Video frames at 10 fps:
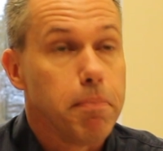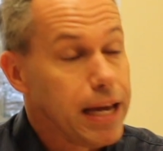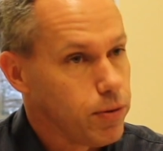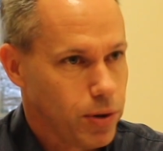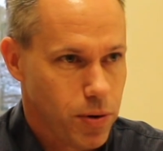
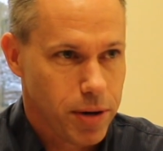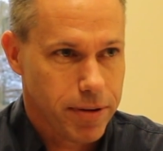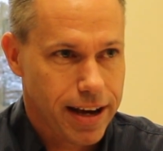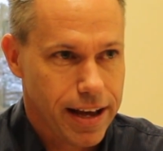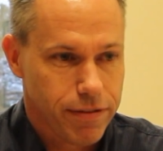main
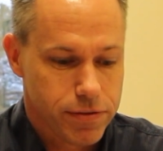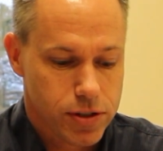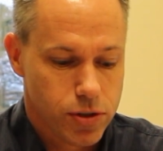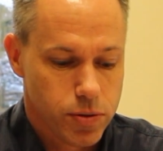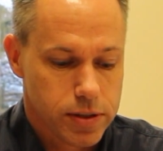requirement I have of
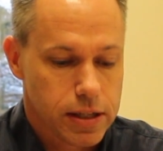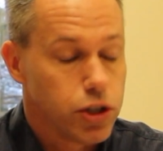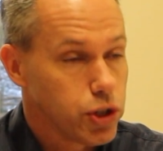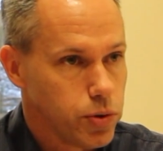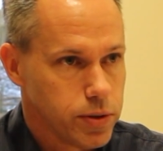students
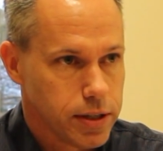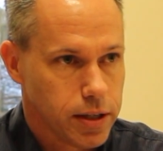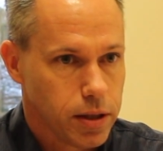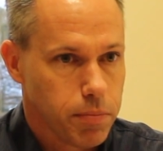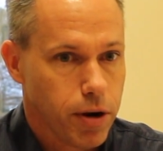in
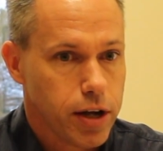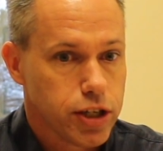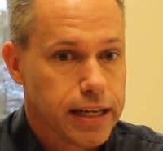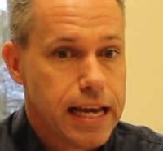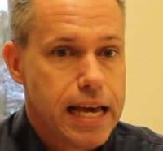choosing the
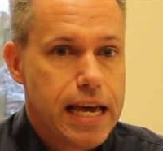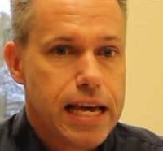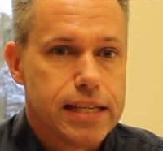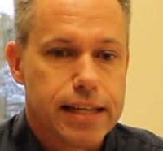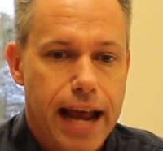project
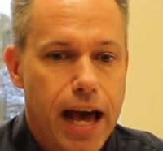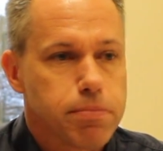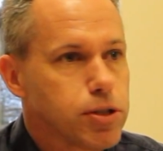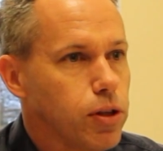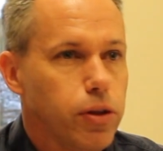is it
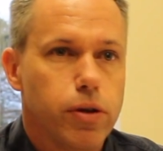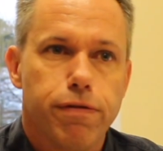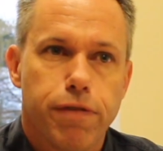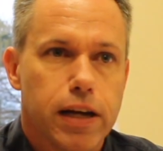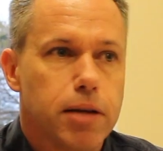absolutely
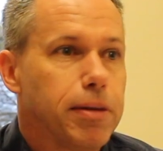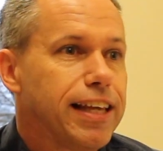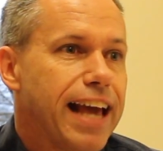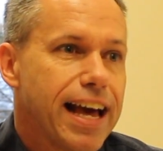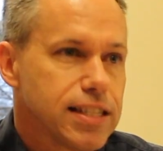
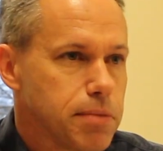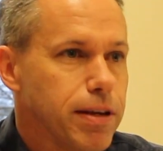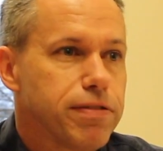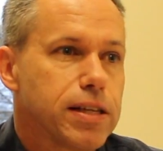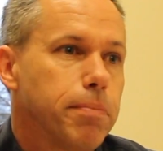fundamentally has to be
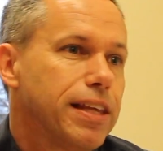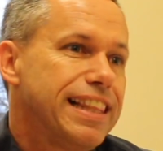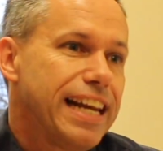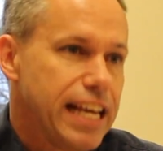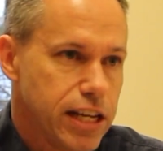of something
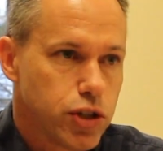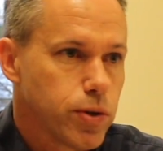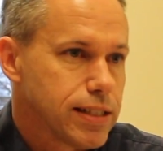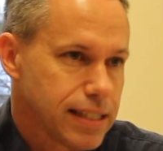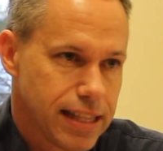that
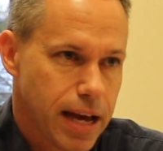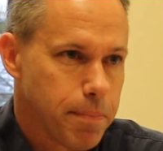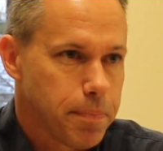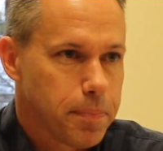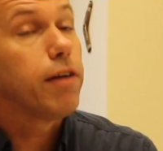interests
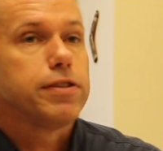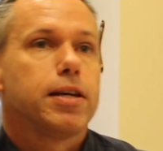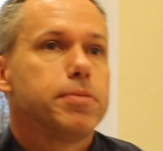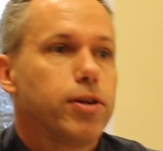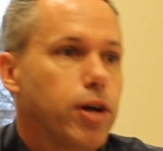them.
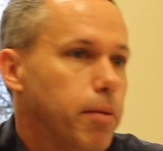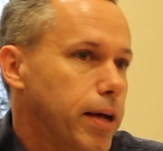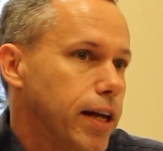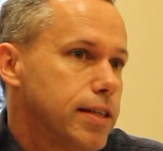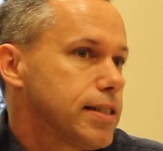Oftentimes they'll come
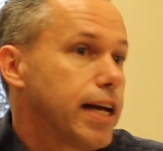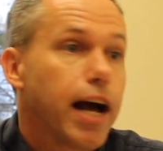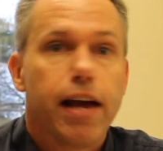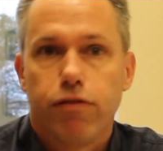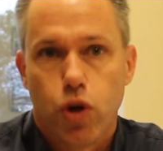in and say,
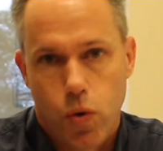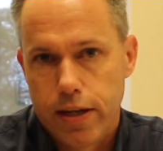I have no